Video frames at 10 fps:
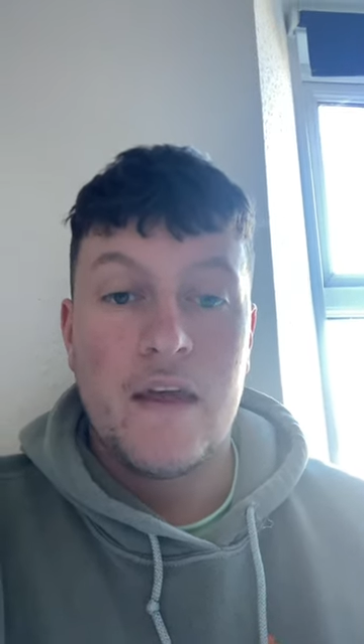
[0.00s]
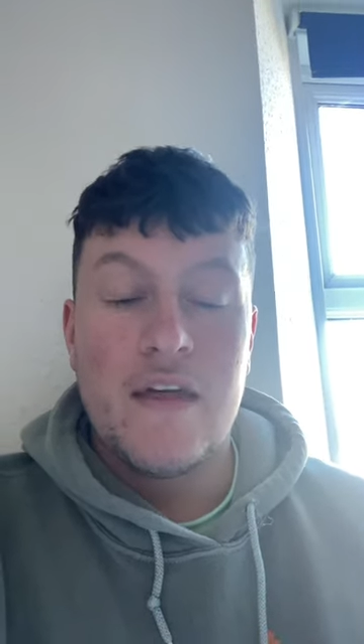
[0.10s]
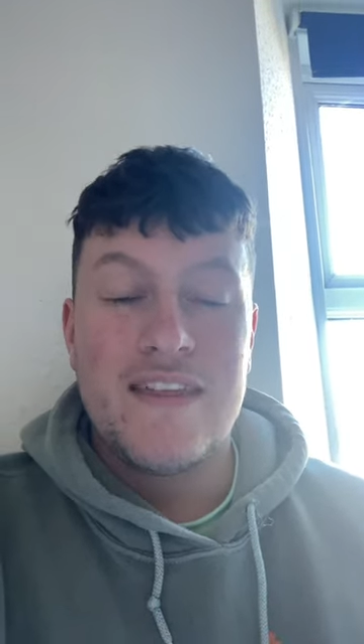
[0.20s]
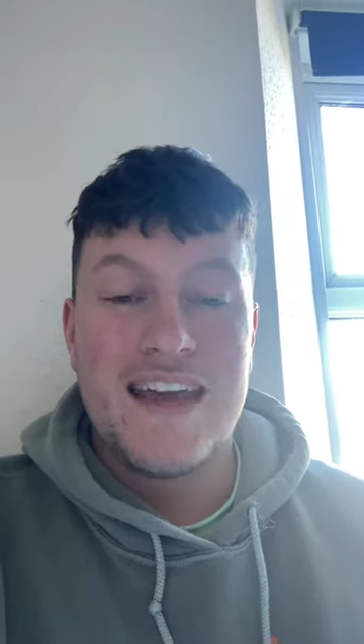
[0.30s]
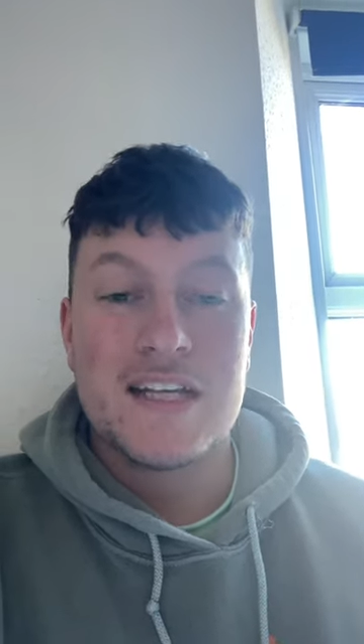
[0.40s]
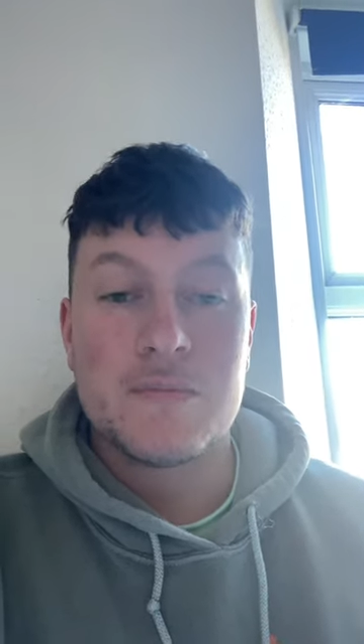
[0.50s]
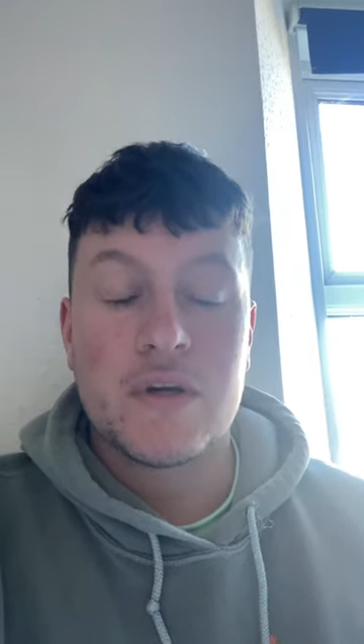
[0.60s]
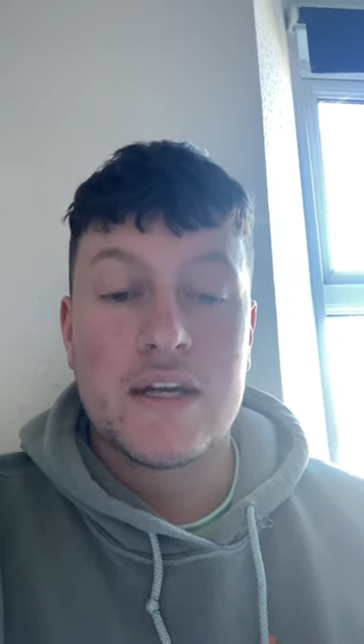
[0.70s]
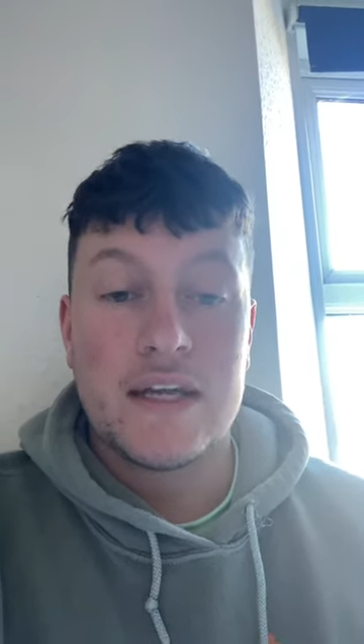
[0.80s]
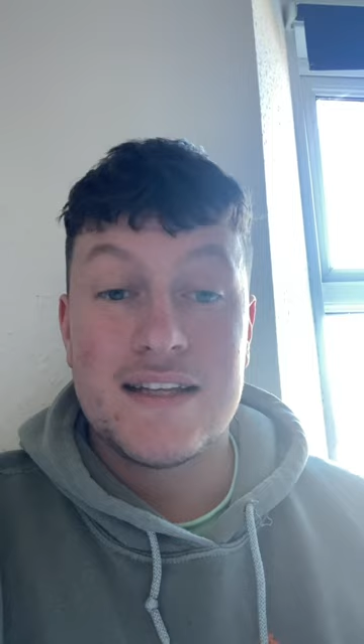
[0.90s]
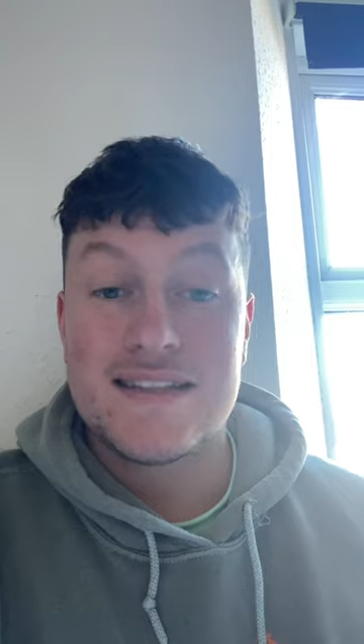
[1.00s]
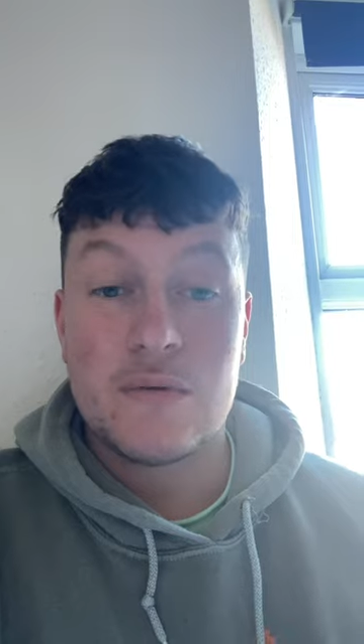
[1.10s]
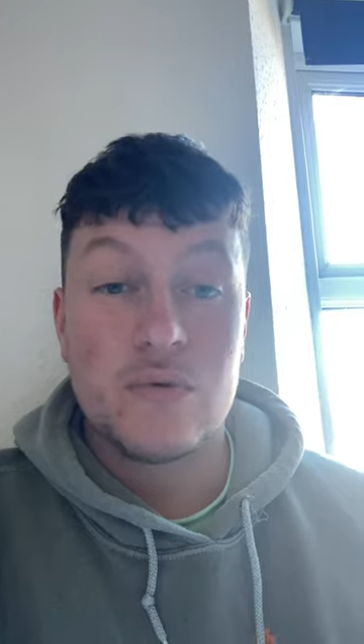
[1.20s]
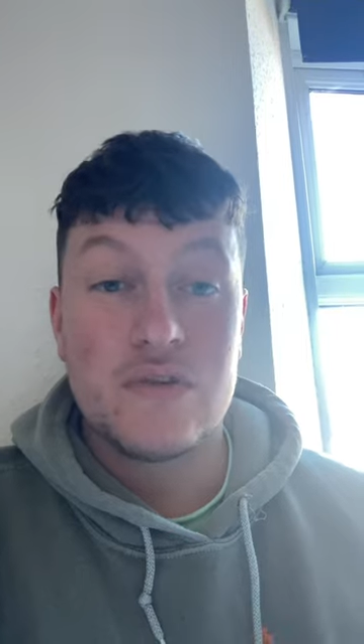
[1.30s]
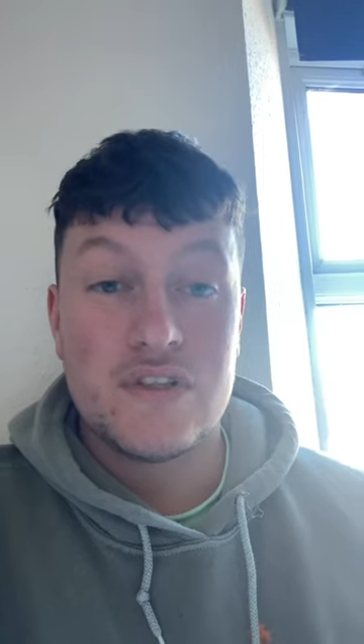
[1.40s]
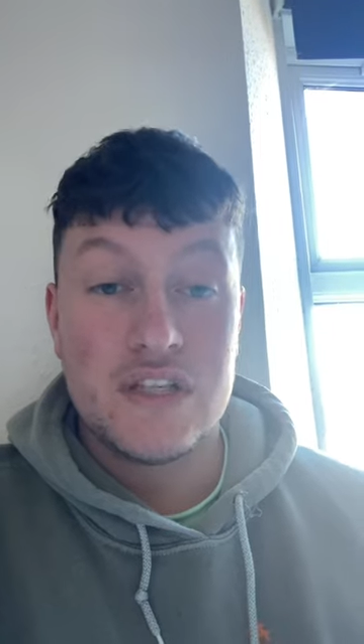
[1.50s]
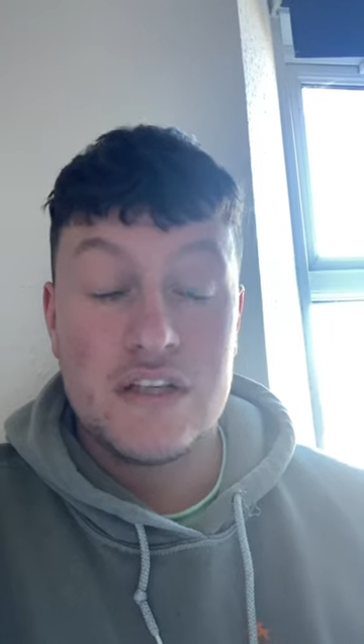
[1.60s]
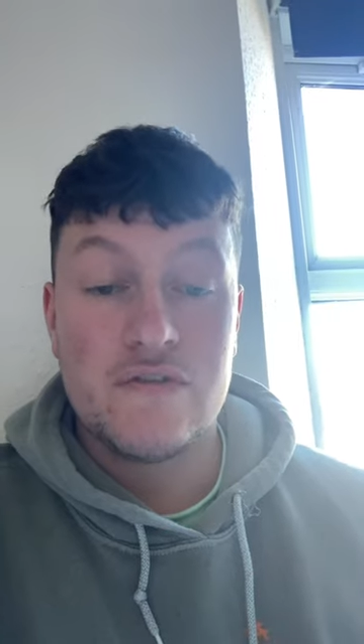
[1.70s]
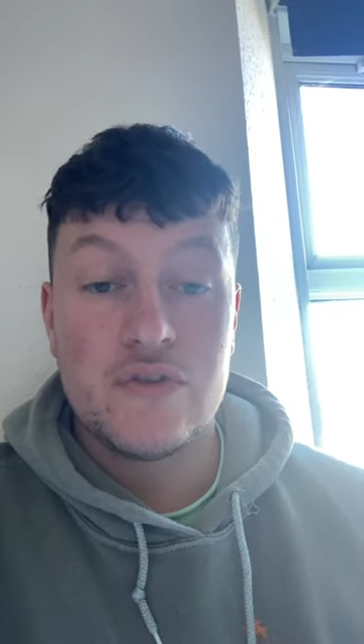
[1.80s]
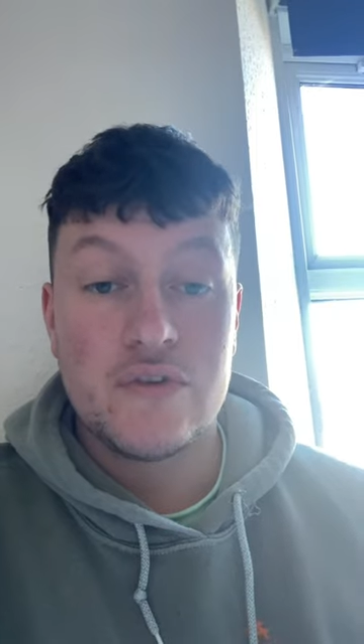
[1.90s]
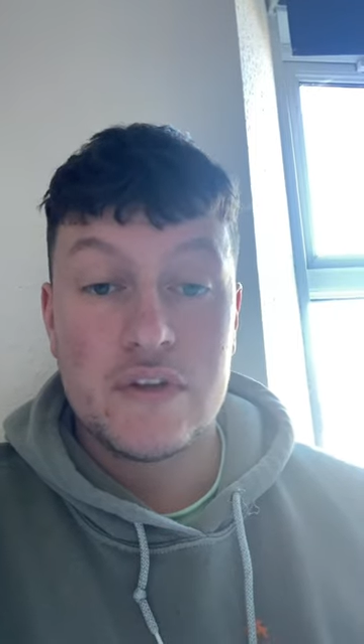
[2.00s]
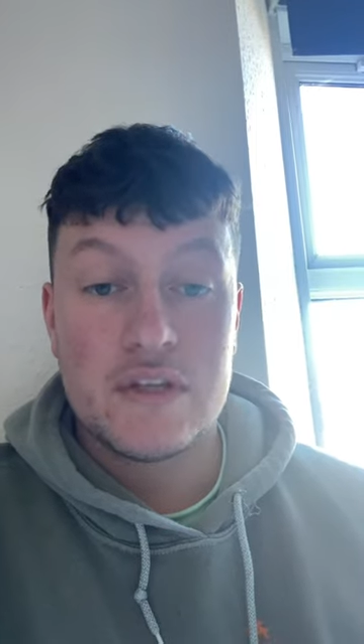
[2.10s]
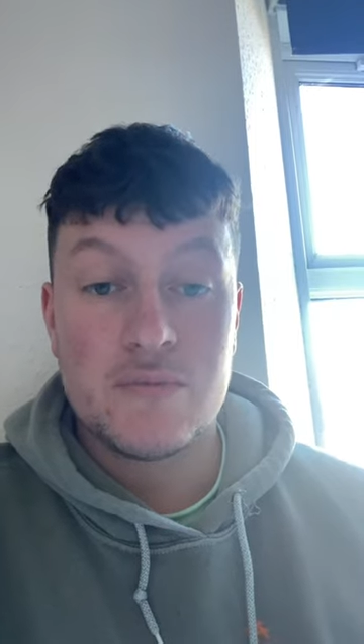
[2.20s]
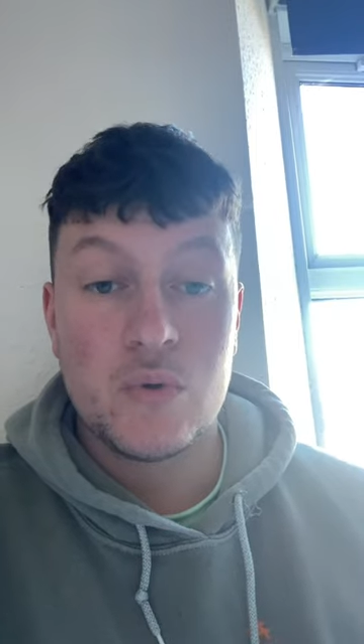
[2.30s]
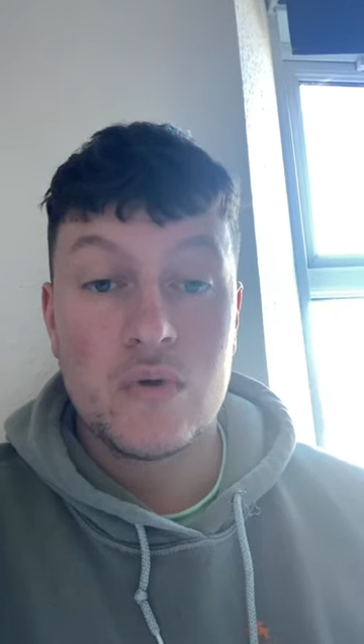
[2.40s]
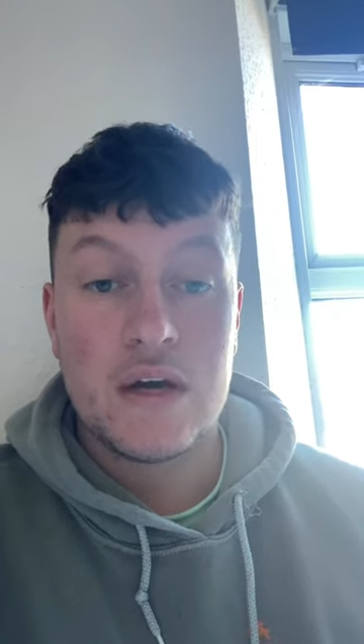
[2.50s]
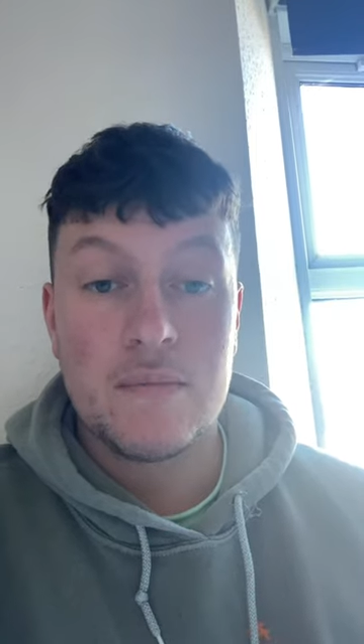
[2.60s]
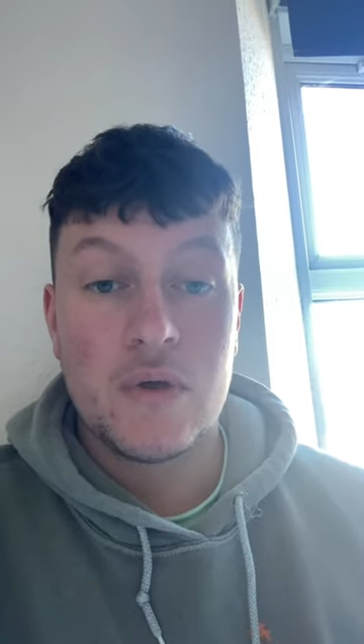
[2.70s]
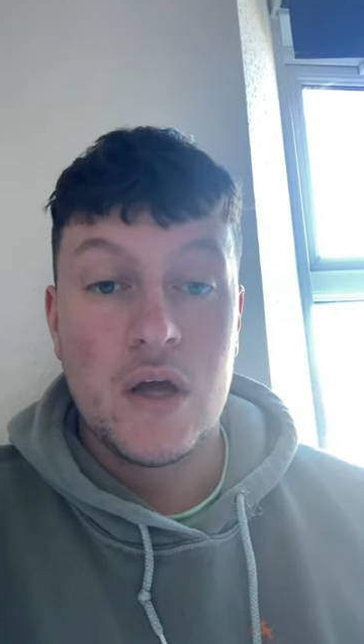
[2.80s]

The expert guidance I will receive during this program